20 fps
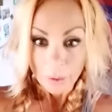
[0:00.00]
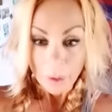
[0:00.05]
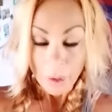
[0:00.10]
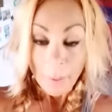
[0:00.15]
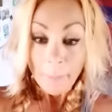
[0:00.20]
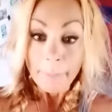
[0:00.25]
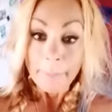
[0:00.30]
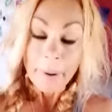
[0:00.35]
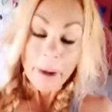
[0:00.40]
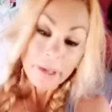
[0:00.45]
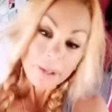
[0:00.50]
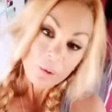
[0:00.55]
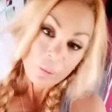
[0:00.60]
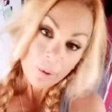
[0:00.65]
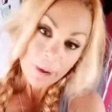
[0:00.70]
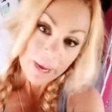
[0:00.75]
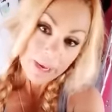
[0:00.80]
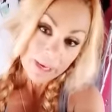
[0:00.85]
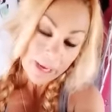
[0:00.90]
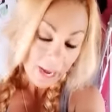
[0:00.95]
By the way,
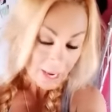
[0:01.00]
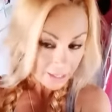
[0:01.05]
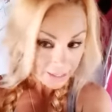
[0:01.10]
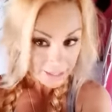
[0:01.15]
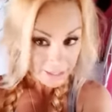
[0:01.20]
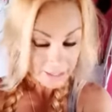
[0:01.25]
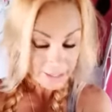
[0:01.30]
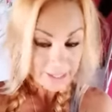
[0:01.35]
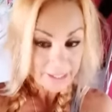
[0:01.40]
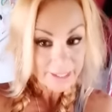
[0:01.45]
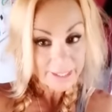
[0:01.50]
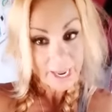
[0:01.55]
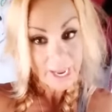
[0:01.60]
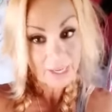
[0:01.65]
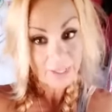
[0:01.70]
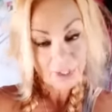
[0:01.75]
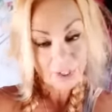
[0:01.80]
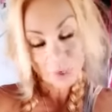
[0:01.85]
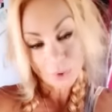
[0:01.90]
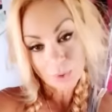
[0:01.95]
Casey Neistat's
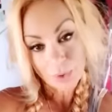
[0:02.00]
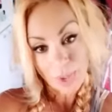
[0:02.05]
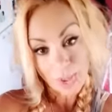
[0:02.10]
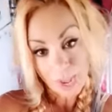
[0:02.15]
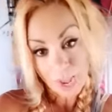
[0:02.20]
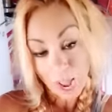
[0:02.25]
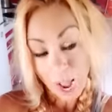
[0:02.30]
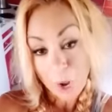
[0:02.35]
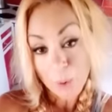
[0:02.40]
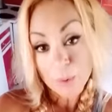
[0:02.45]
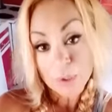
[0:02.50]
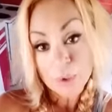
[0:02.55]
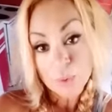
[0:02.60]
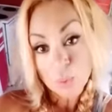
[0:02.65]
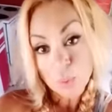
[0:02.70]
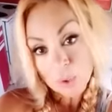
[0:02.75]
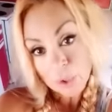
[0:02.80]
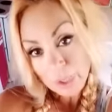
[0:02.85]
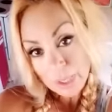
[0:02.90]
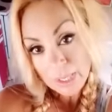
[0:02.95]
okay. I was
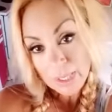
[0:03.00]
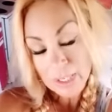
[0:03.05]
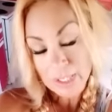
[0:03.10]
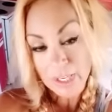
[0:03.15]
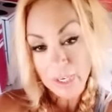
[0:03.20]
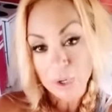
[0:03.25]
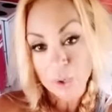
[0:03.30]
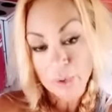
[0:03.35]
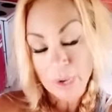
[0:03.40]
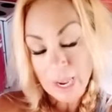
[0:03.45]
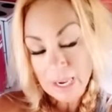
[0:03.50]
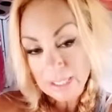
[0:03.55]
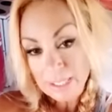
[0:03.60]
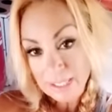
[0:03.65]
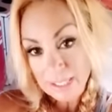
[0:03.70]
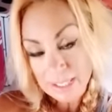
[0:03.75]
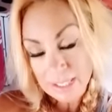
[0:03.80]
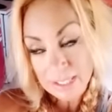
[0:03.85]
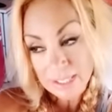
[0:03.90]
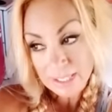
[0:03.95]
worried because I know Casey
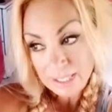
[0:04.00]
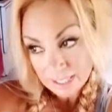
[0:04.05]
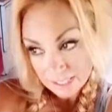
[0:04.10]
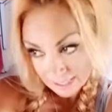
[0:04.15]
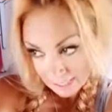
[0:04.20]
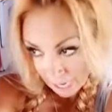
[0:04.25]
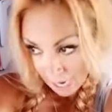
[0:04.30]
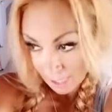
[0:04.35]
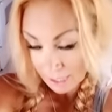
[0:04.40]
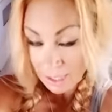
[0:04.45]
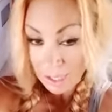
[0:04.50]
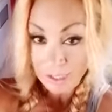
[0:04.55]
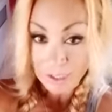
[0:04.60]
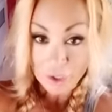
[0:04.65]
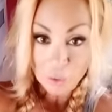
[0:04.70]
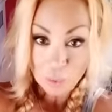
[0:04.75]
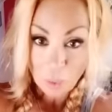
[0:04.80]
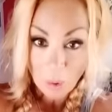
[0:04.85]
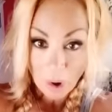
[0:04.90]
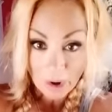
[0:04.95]
Neistat and his
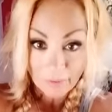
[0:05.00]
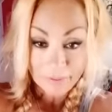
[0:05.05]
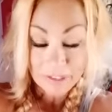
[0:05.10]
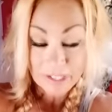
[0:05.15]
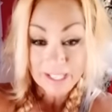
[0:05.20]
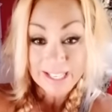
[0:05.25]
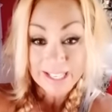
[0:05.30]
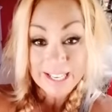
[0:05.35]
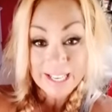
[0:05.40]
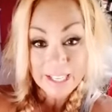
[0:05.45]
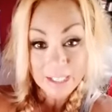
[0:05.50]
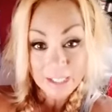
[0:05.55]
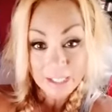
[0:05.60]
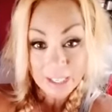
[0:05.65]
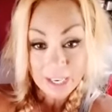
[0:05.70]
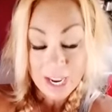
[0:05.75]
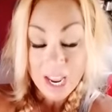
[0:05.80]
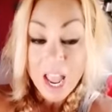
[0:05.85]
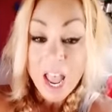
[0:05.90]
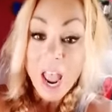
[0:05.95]
wife is in Italy
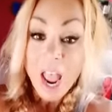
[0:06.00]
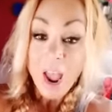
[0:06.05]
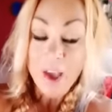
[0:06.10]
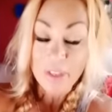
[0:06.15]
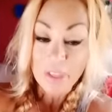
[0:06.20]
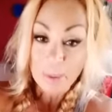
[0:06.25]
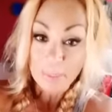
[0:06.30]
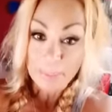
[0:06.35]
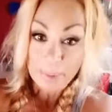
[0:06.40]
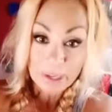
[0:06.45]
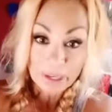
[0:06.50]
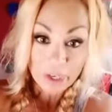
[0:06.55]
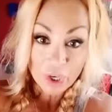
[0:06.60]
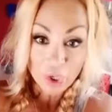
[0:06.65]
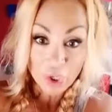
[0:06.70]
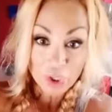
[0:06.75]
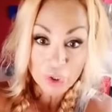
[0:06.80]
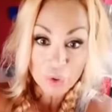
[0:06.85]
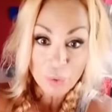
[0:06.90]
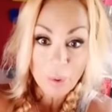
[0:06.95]
and that big
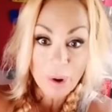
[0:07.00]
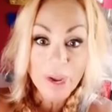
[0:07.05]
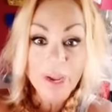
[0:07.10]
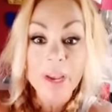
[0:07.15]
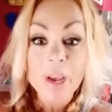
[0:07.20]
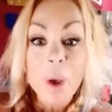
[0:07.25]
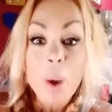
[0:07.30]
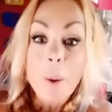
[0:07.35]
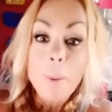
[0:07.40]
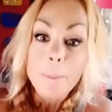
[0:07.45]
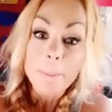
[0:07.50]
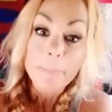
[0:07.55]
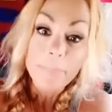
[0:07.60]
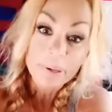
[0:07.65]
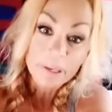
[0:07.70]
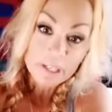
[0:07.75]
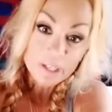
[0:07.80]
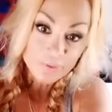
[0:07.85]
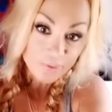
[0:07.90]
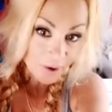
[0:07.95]
earthquake, but he's
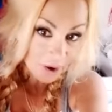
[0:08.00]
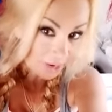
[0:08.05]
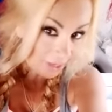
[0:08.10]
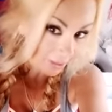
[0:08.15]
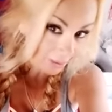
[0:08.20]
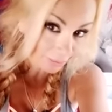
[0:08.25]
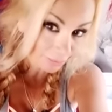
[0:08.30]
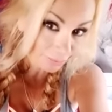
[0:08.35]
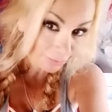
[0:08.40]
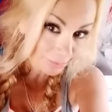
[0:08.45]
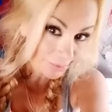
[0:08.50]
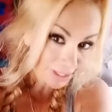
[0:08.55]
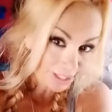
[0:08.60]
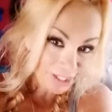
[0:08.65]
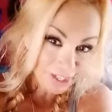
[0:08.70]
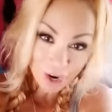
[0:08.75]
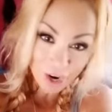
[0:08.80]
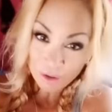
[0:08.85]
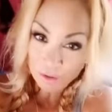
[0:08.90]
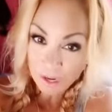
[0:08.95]
fine. He's
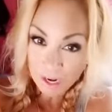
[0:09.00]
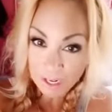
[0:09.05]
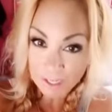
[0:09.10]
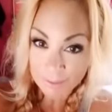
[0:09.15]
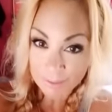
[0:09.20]
all right.